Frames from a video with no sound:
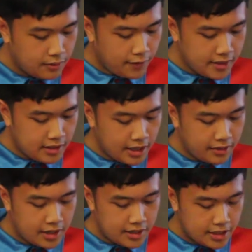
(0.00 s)
Finally,
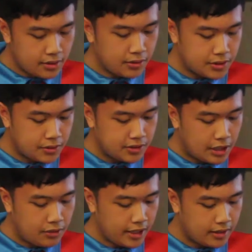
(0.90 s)
there is also the
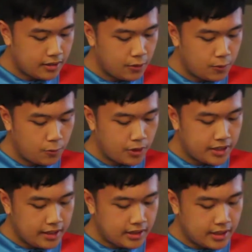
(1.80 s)
downlink, where
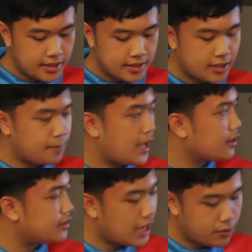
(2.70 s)
data is sent
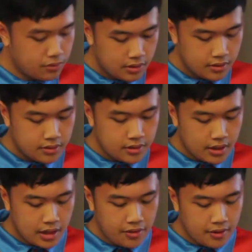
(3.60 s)
back down to
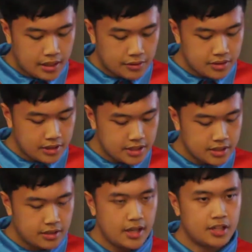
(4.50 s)
another ground
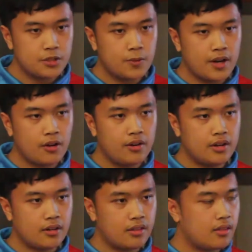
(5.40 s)
station elsewhere on
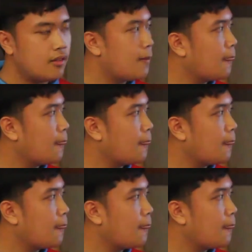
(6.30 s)
Earth.